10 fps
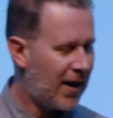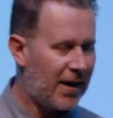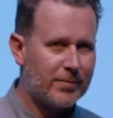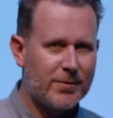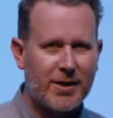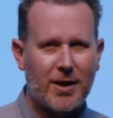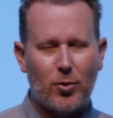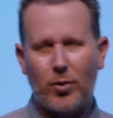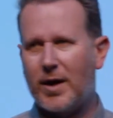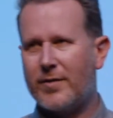
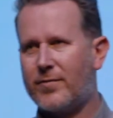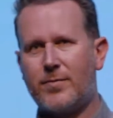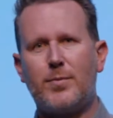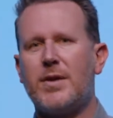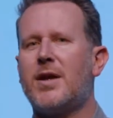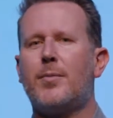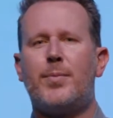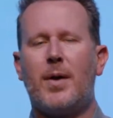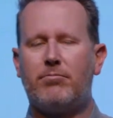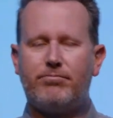Or they've,
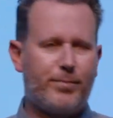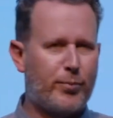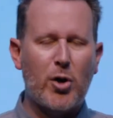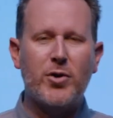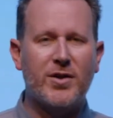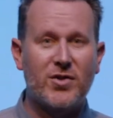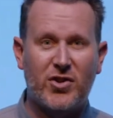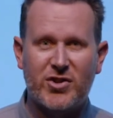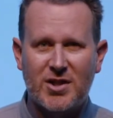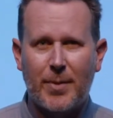broken
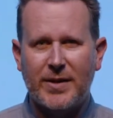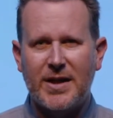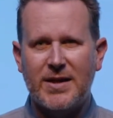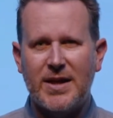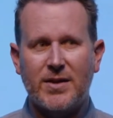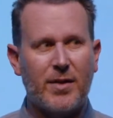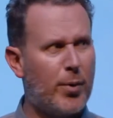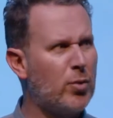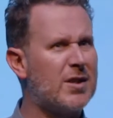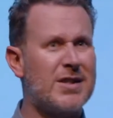something again. They
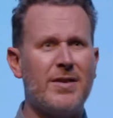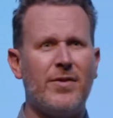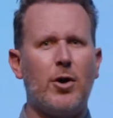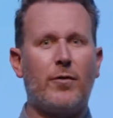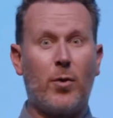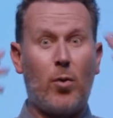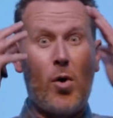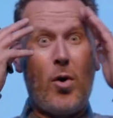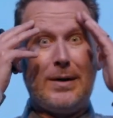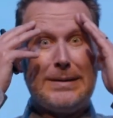pulled the TV off the
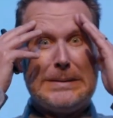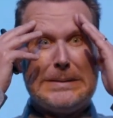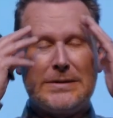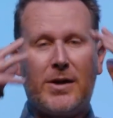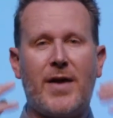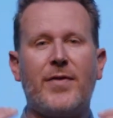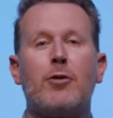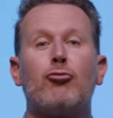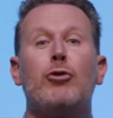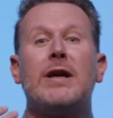wall, and
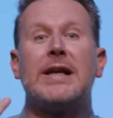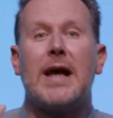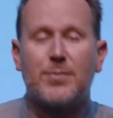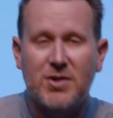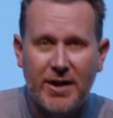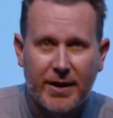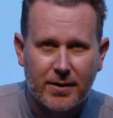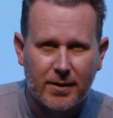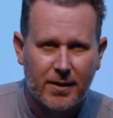they're really upset.